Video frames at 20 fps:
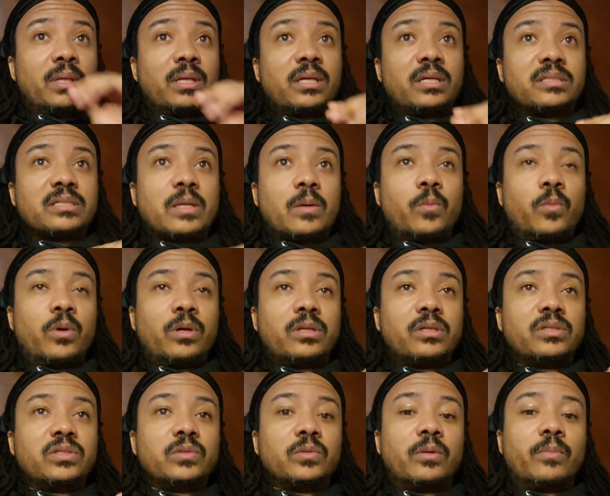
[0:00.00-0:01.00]
because I
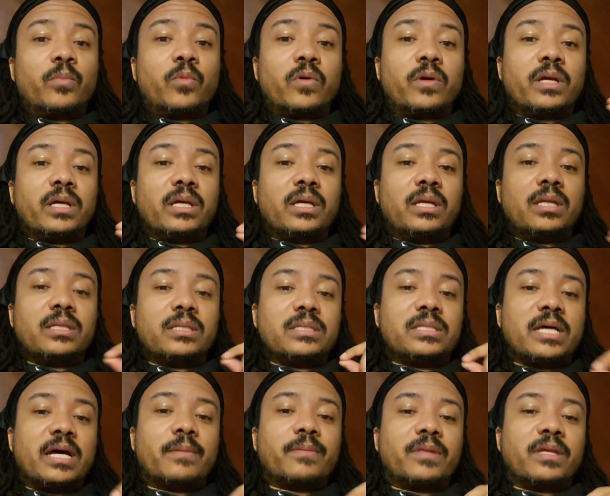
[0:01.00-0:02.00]
want to do a more
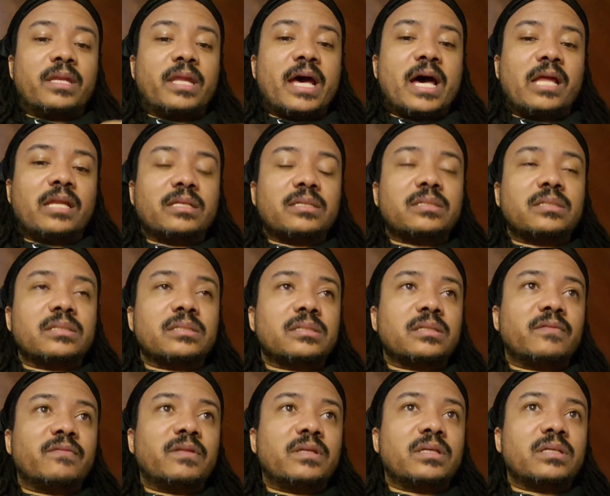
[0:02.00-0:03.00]
in depth
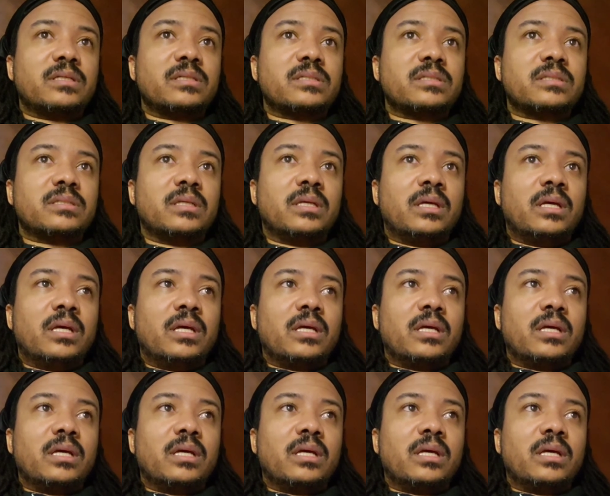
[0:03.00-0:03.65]
analysis of this.